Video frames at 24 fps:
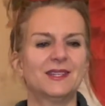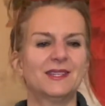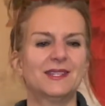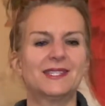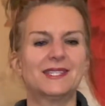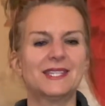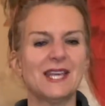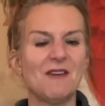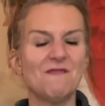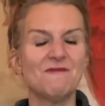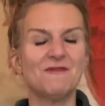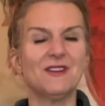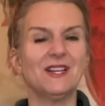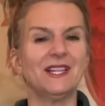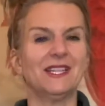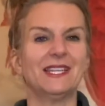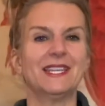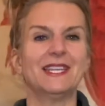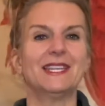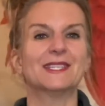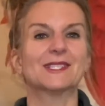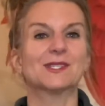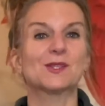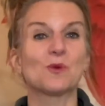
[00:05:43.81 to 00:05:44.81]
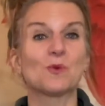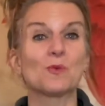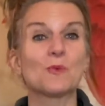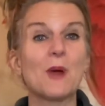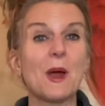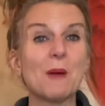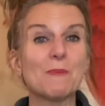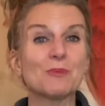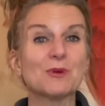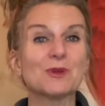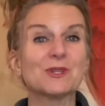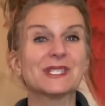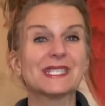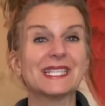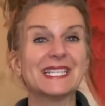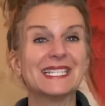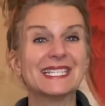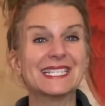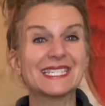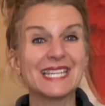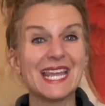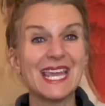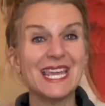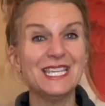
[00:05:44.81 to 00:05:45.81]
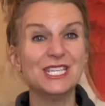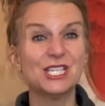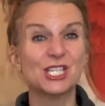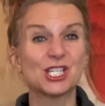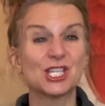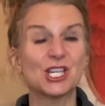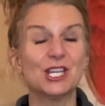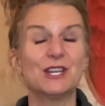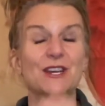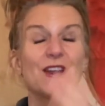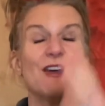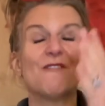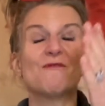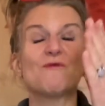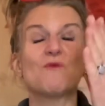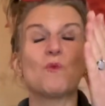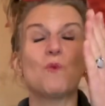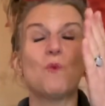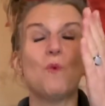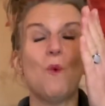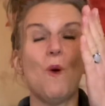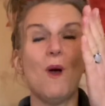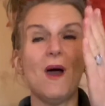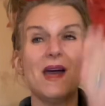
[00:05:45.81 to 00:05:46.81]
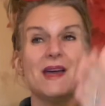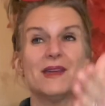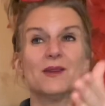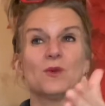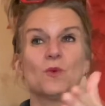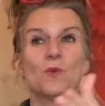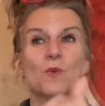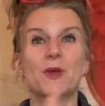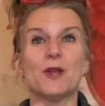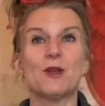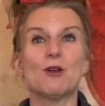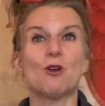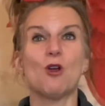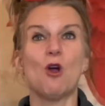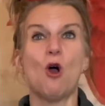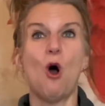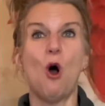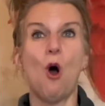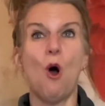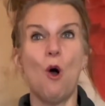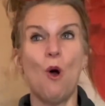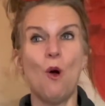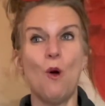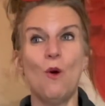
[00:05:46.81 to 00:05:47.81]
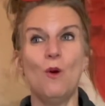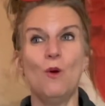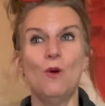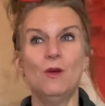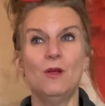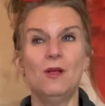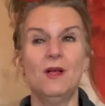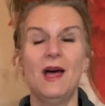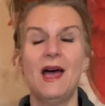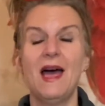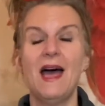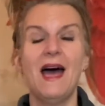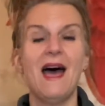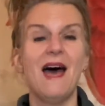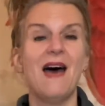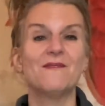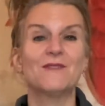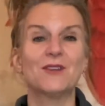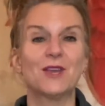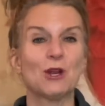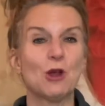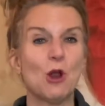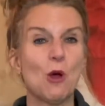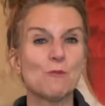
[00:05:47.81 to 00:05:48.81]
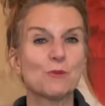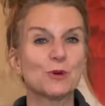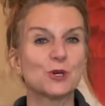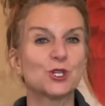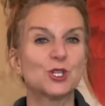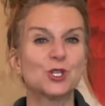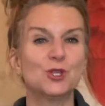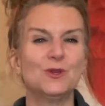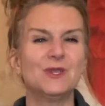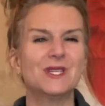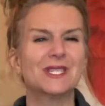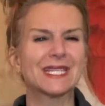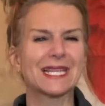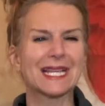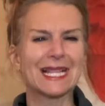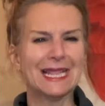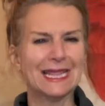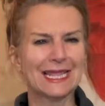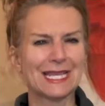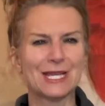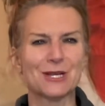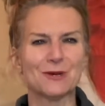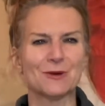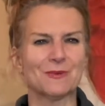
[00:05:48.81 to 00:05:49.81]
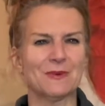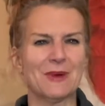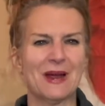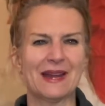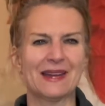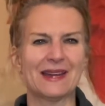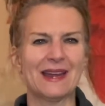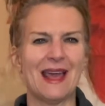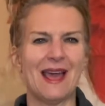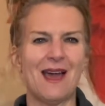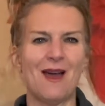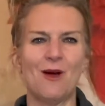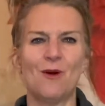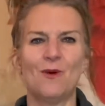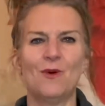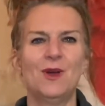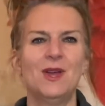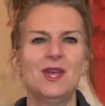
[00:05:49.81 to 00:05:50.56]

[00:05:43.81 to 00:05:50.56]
definitely is a representation of what we are all having an opportunity to clear right now.